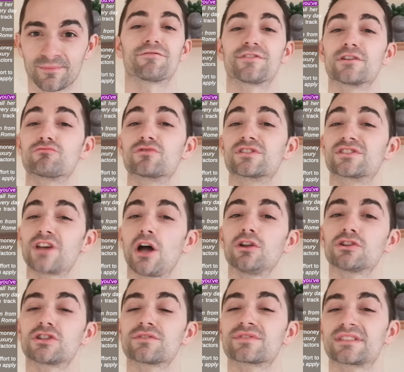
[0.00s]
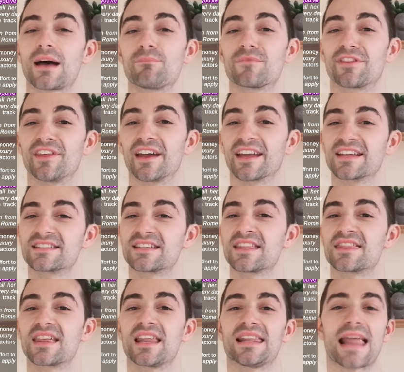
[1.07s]
If the result of something is
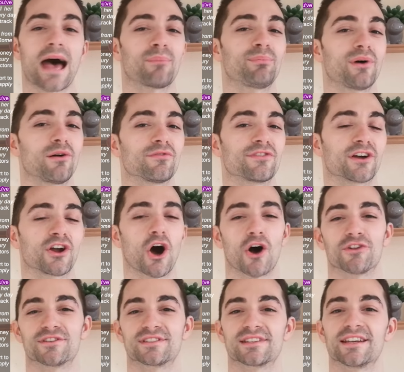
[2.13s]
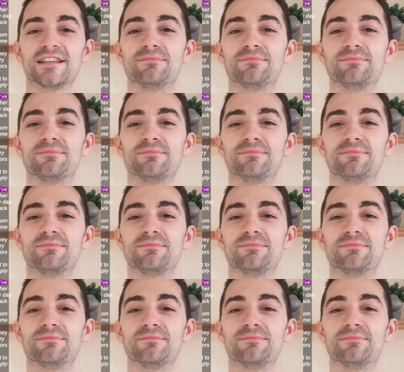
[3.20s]
in the lap of the gods,